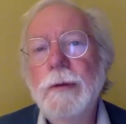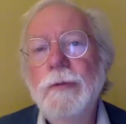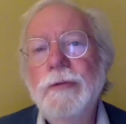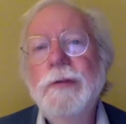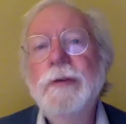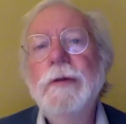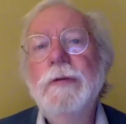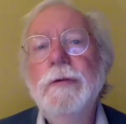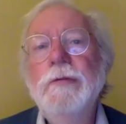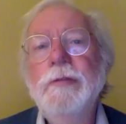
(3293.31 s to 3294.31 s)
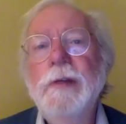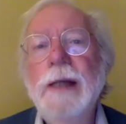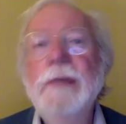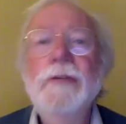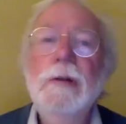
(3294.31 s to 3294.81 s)
driven to
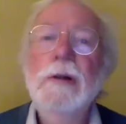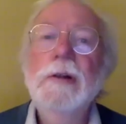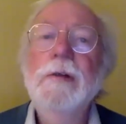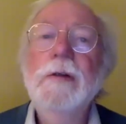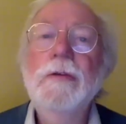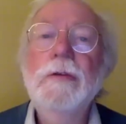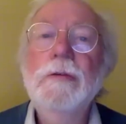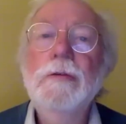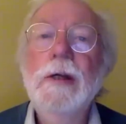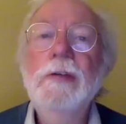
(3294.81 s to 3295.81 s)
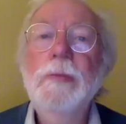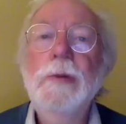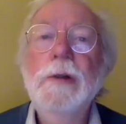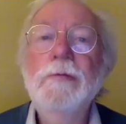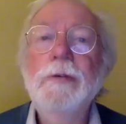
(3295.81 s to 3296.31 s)
finance a lot of its
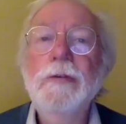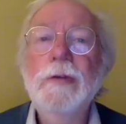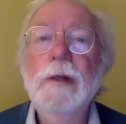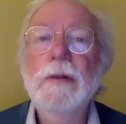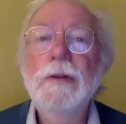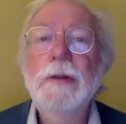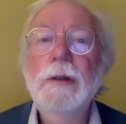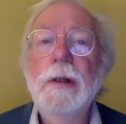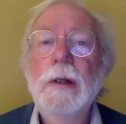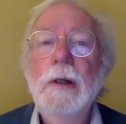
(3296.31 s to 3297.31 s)
transport infrastructure